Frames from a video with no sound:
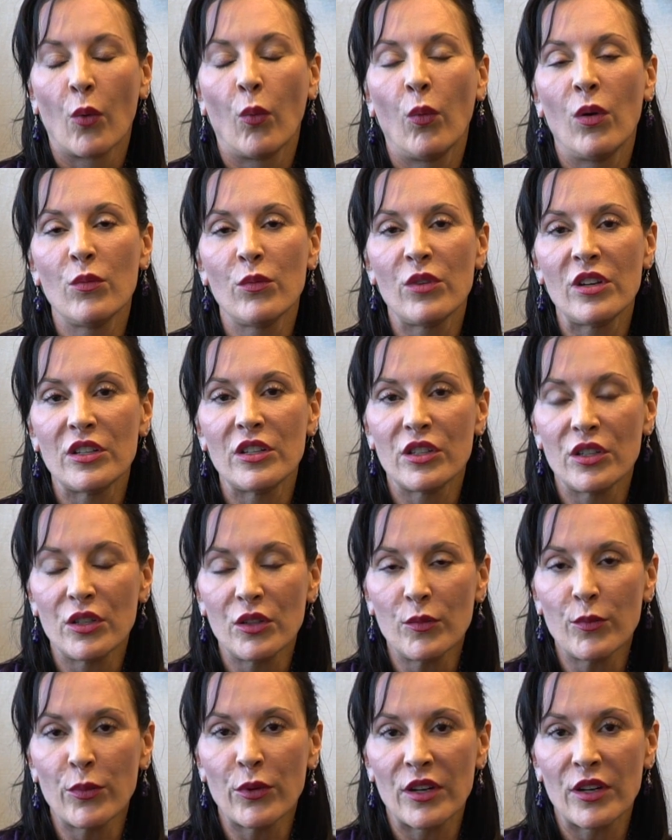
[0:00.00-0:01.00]
When we
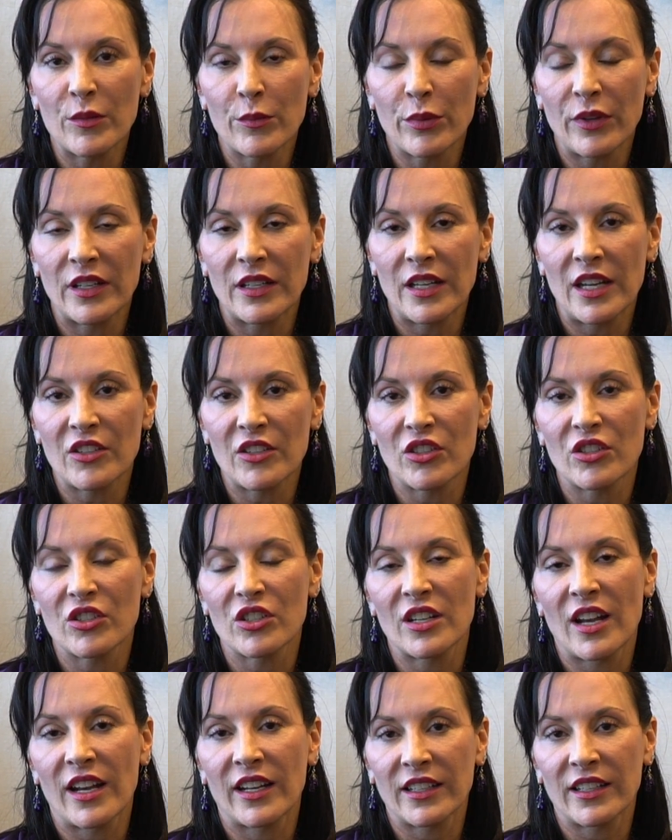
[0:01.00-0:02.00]
do pre-implantation
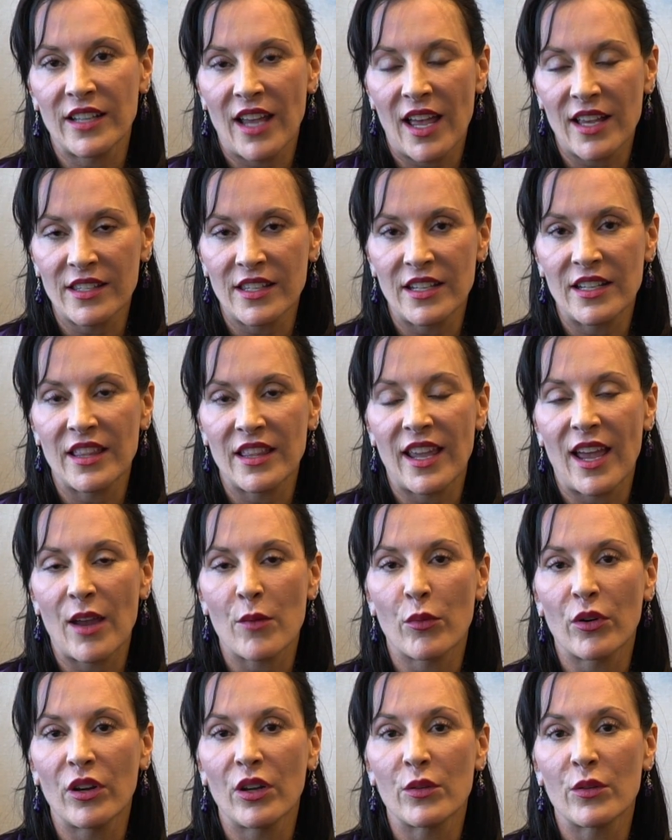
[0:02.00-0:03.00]
genetic testing, the
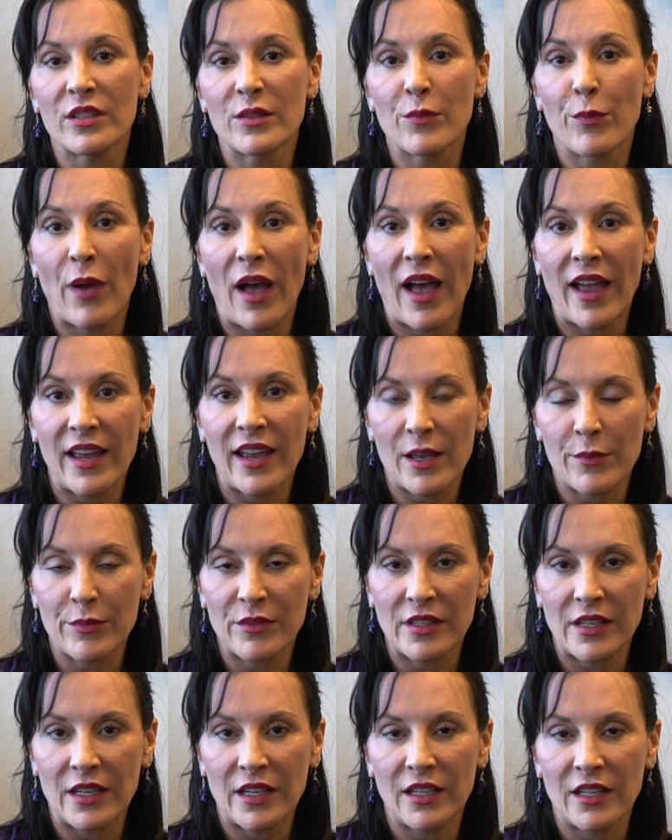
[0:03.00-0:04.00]
embryo is
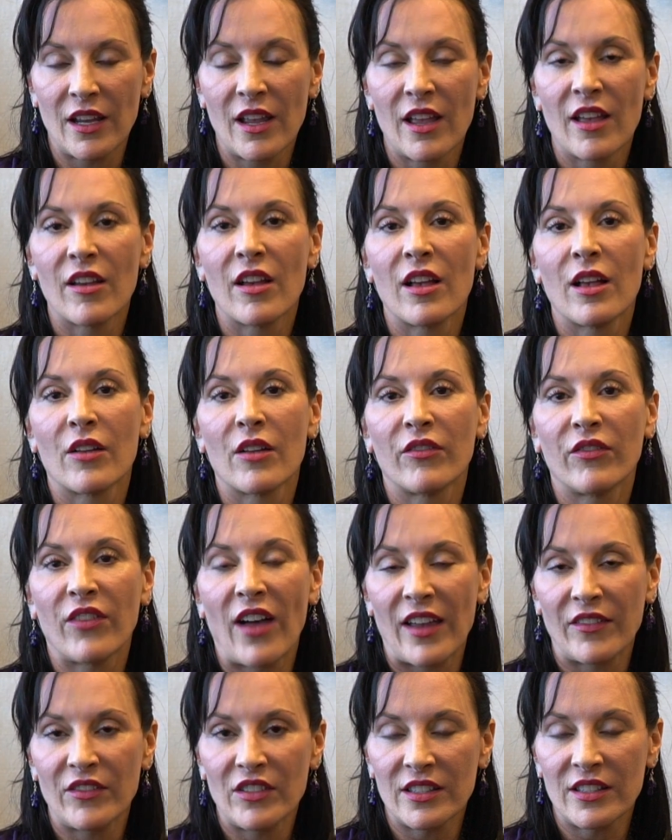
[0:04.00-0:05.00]
biopsied
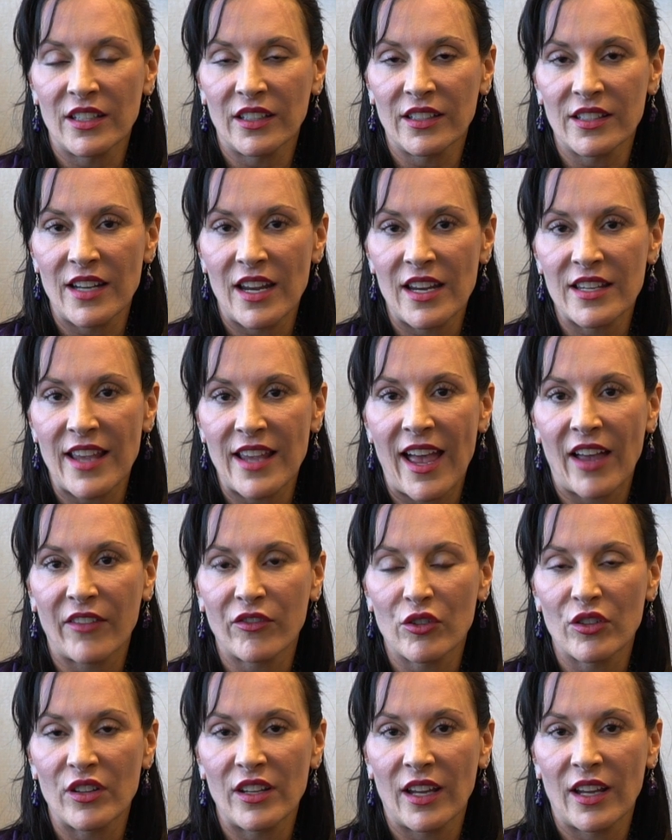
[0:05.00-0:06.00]
5 to 6 days
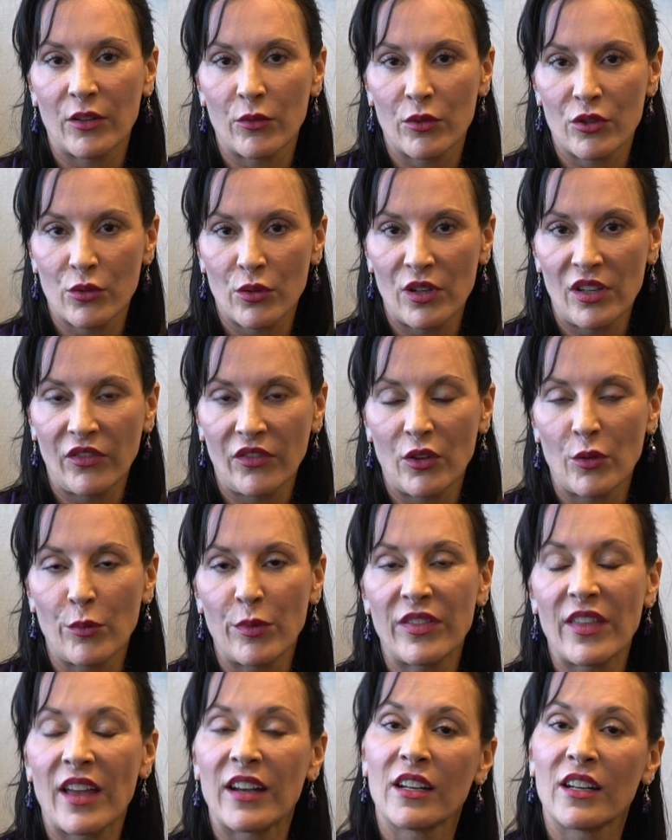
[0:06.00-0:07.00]
after the egg retrieval,
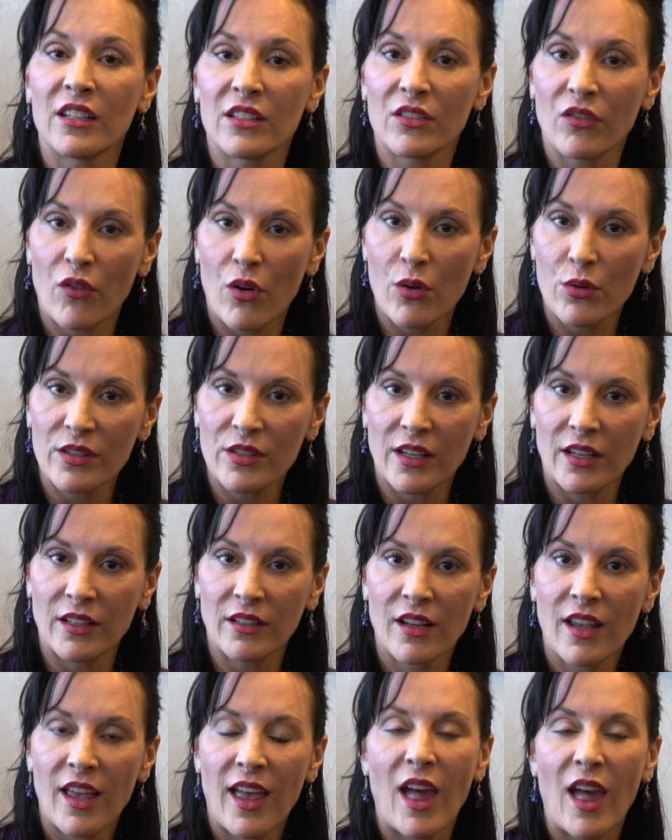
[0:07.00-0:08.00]
but then it is
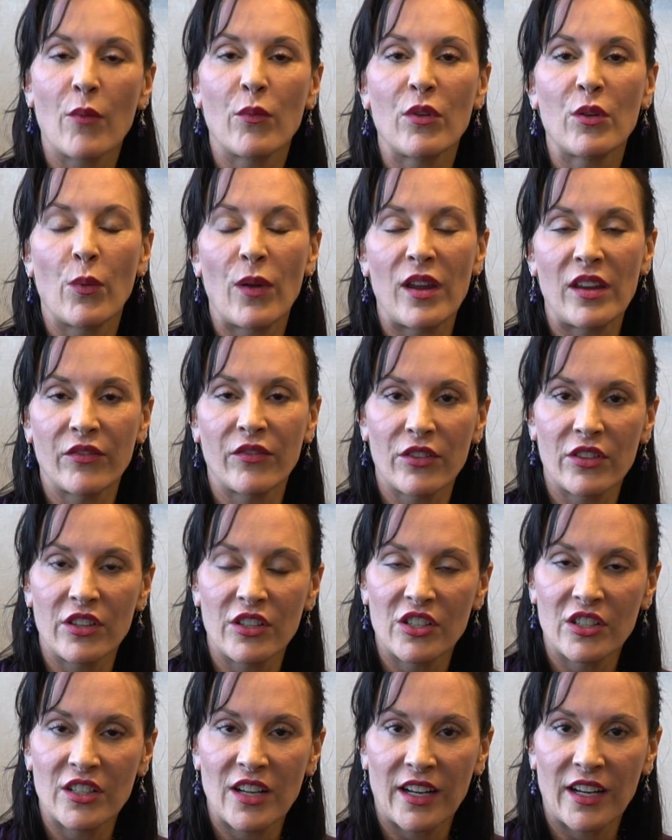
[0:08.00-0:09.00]
frozen, and we wait for
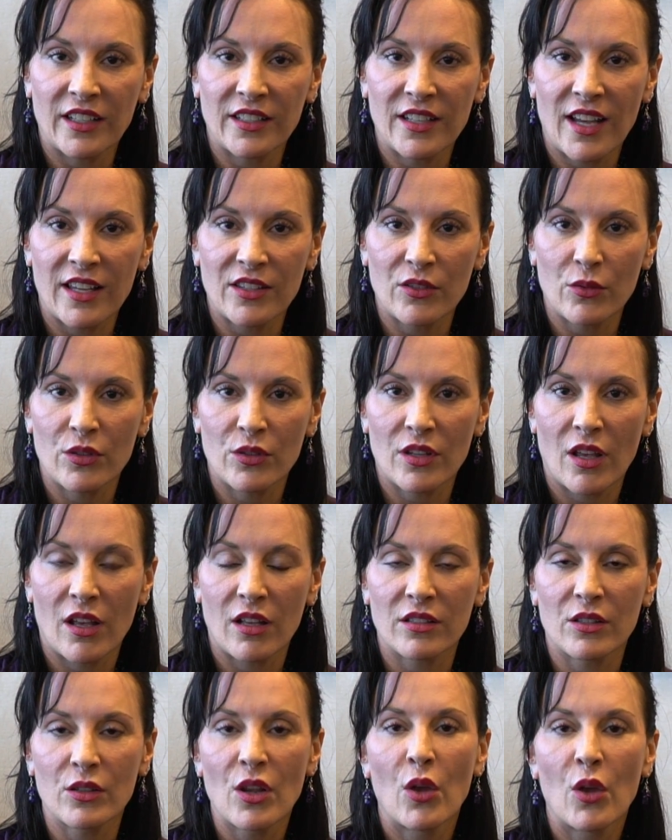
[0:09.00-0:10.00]
the genetic test
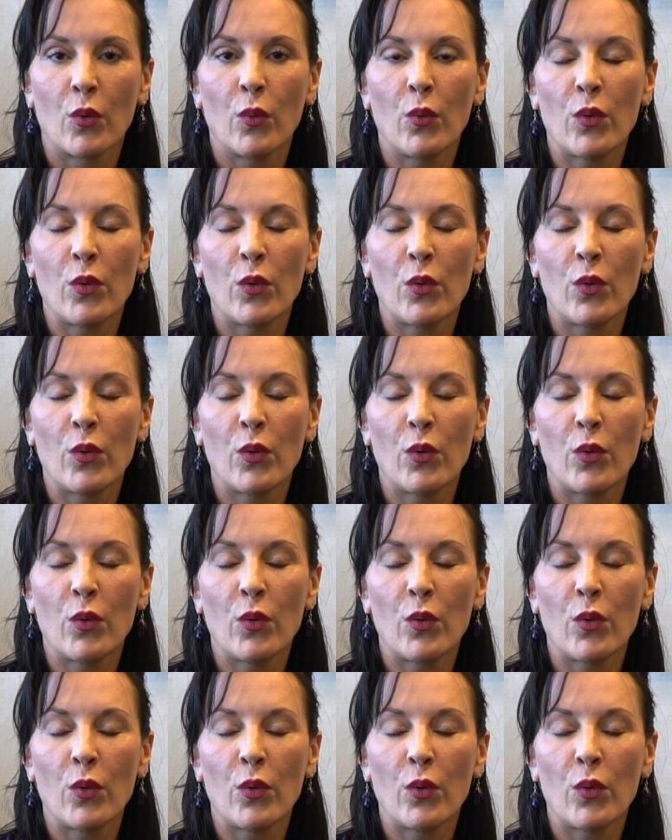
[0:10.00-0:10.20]
results.